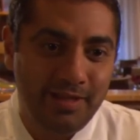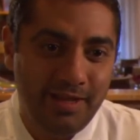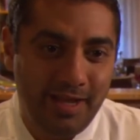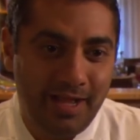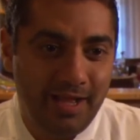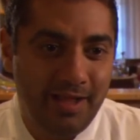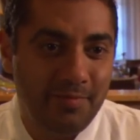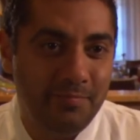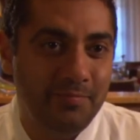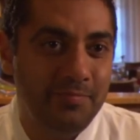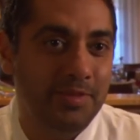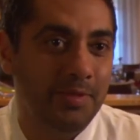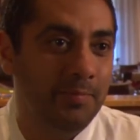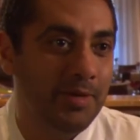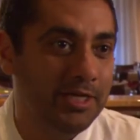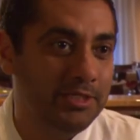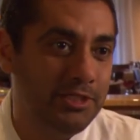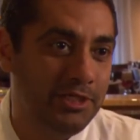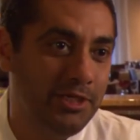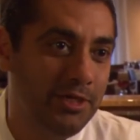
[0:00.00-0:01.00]
um, the
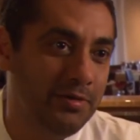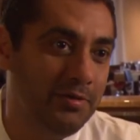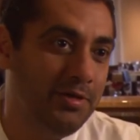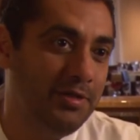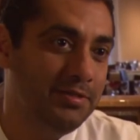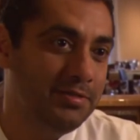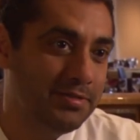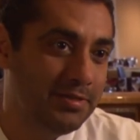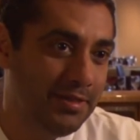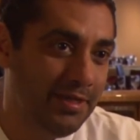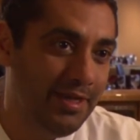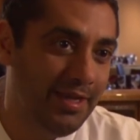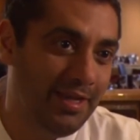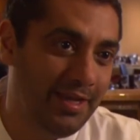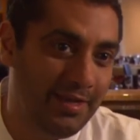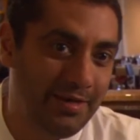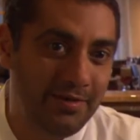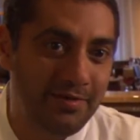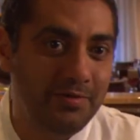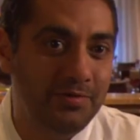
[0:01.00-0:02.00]
Maccionis
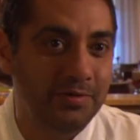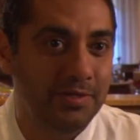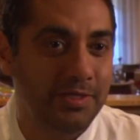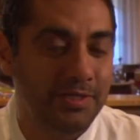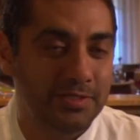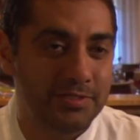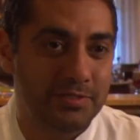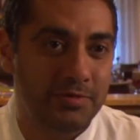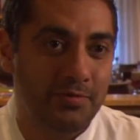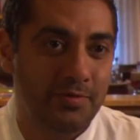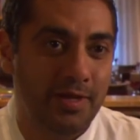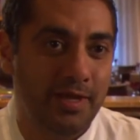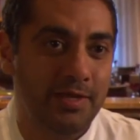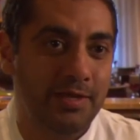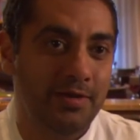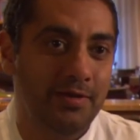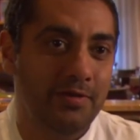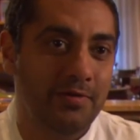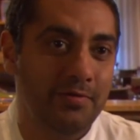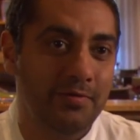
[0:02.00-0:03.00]
and Julian
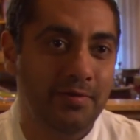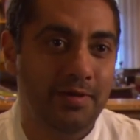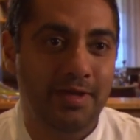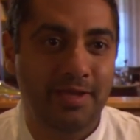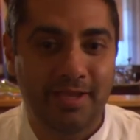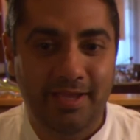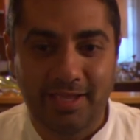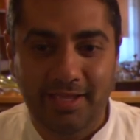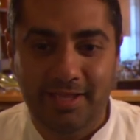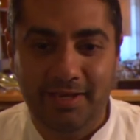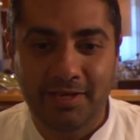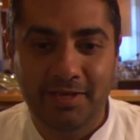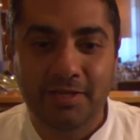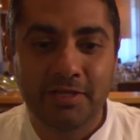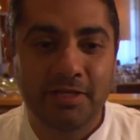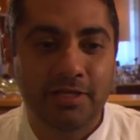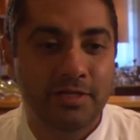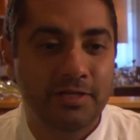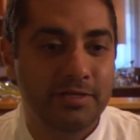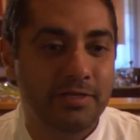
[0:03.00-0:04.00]
Serrano and
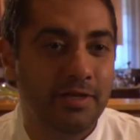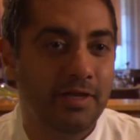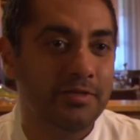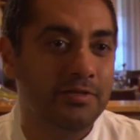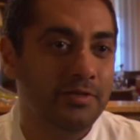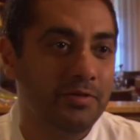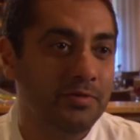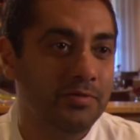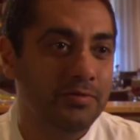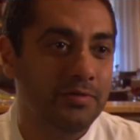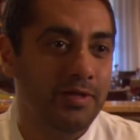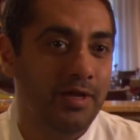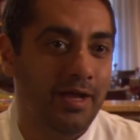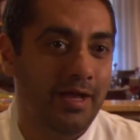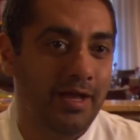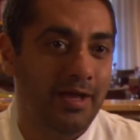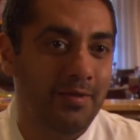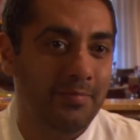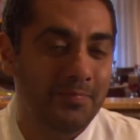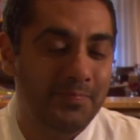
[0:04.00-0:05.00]
uh,
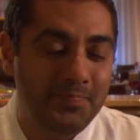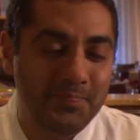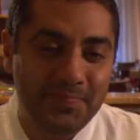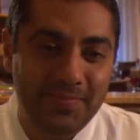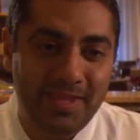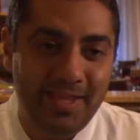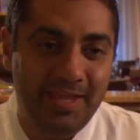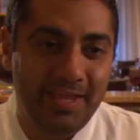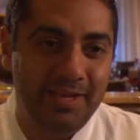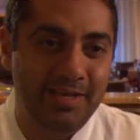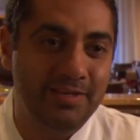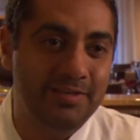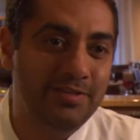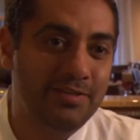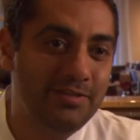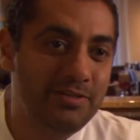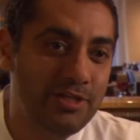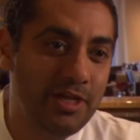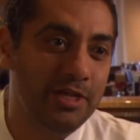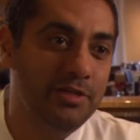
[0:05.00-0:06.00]
um, and
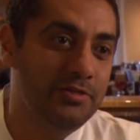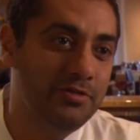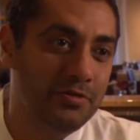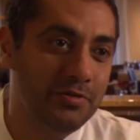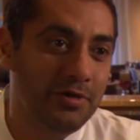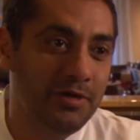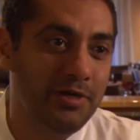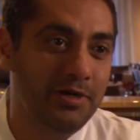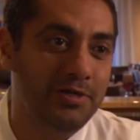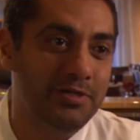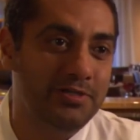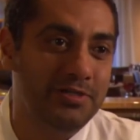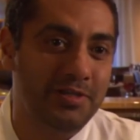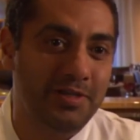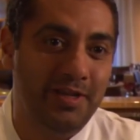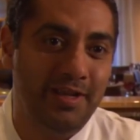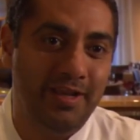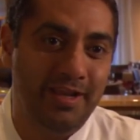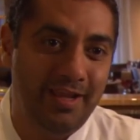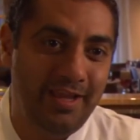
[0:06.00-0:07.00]
Jean-Georges
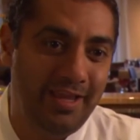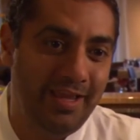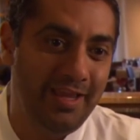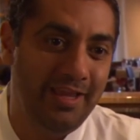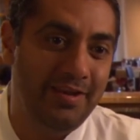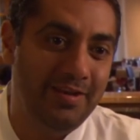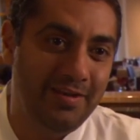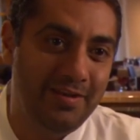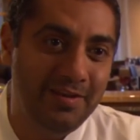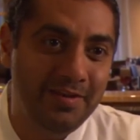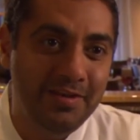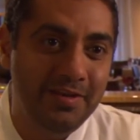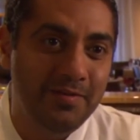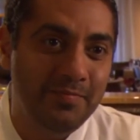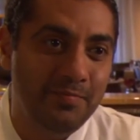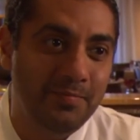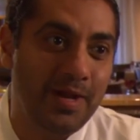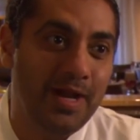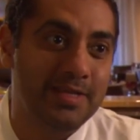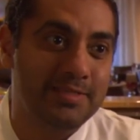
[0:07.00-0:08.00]
and
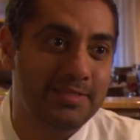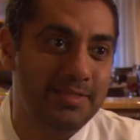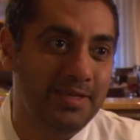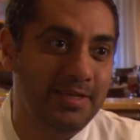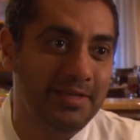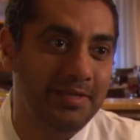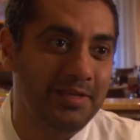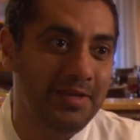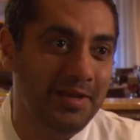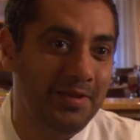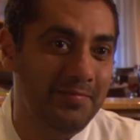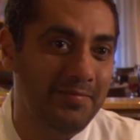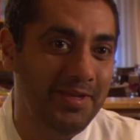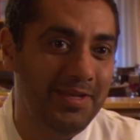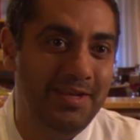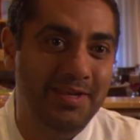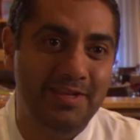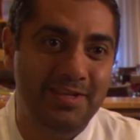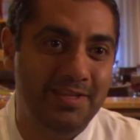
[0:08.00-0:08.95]
Masa. I mean,